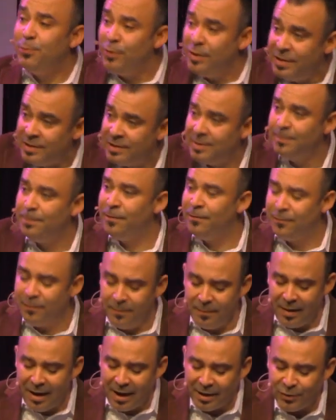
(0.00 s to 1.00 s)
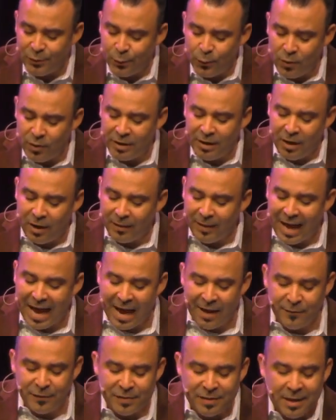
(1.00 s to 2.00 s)
principle from God's word in our
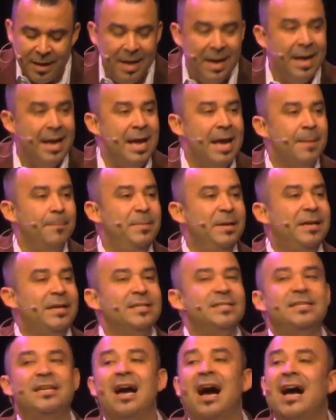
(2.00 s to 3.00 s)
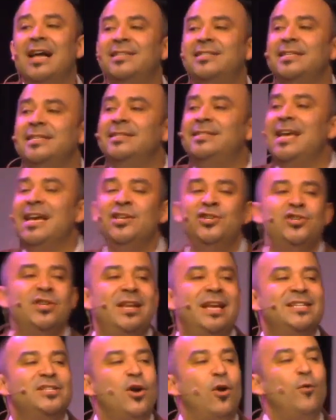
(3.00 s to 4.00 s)
lives because God's
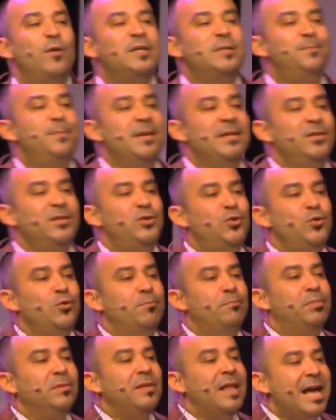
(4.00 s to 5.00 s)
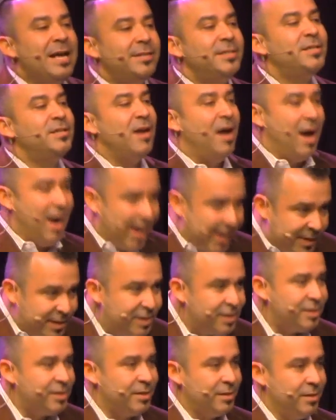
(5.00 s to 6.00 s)
intention has always been to bless
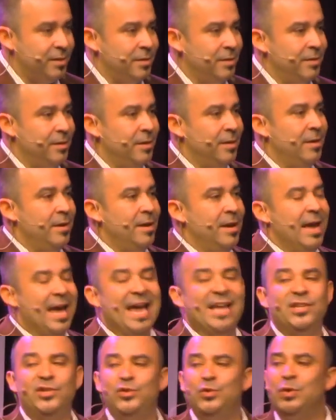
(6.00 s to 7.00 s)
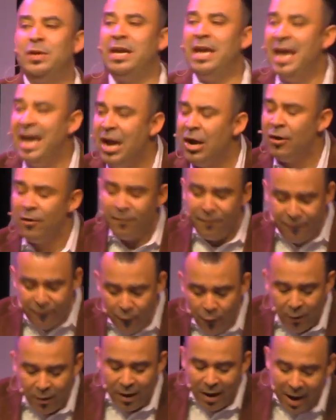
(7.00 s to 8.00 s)
us and to care
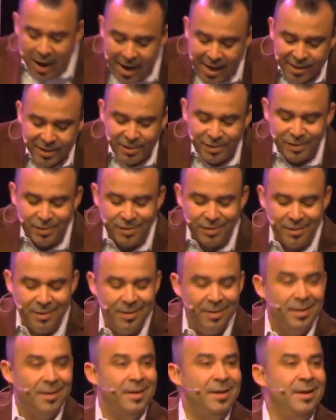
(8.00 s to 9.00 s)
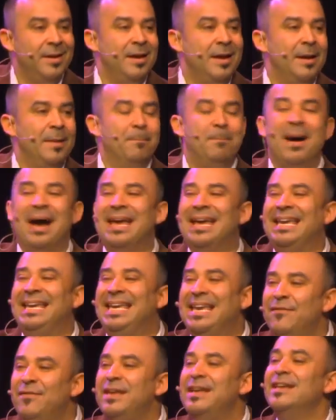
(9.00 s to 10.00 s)
for us by
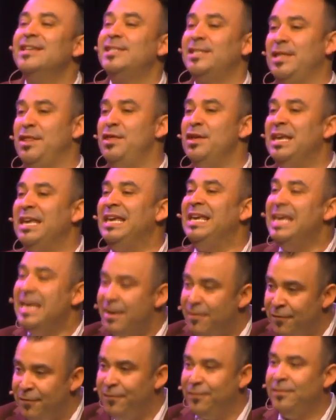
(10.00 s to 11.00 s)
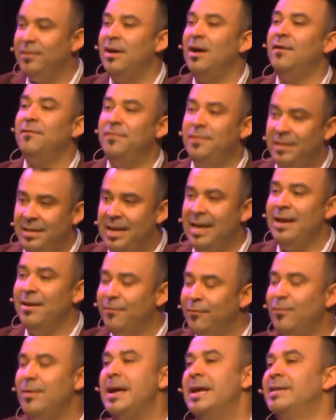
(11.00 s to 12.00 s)
giving us the gift of the day
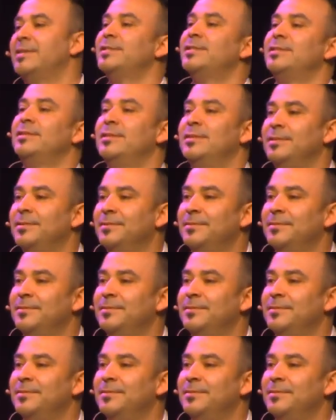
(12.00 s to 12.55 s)
of rest.